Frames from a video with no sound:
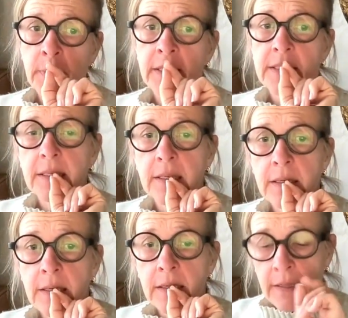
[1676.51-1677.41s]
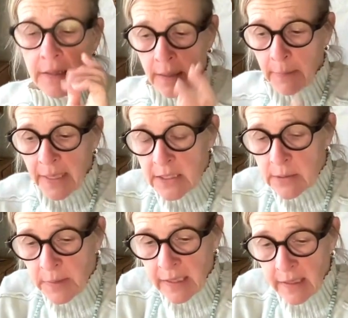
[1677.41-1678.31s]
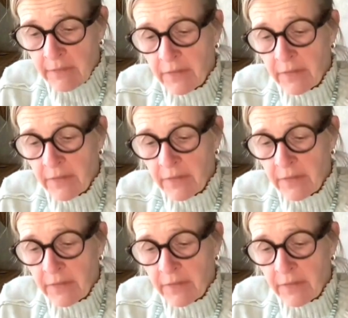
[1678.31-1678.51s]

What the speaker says: But there must be